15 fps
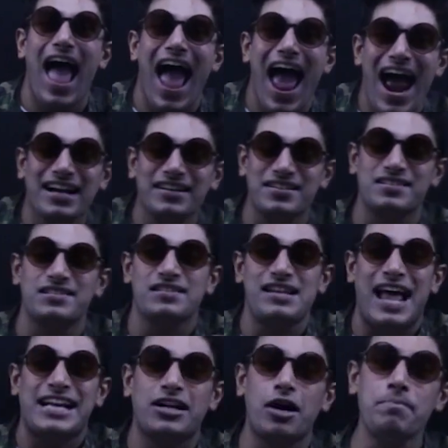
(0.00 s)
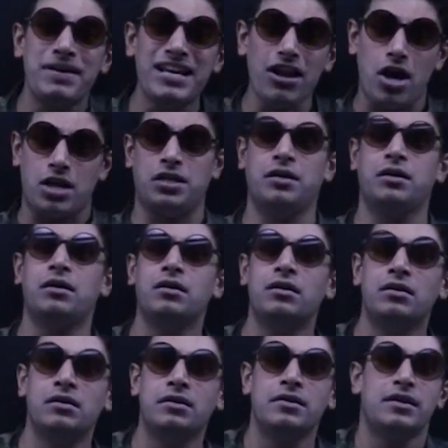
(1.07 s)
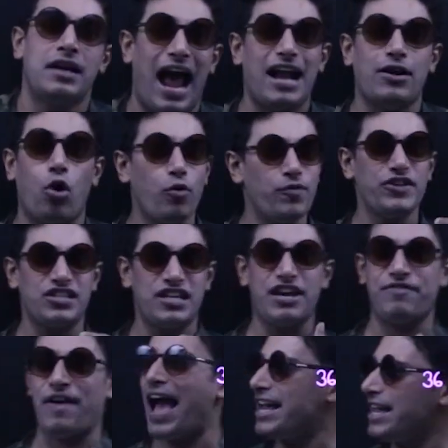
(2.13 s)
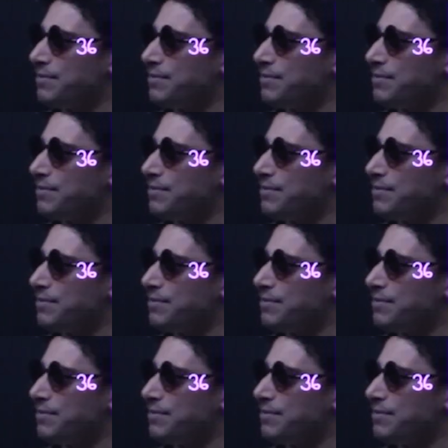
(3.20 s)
acts like a mirror. And obviously if I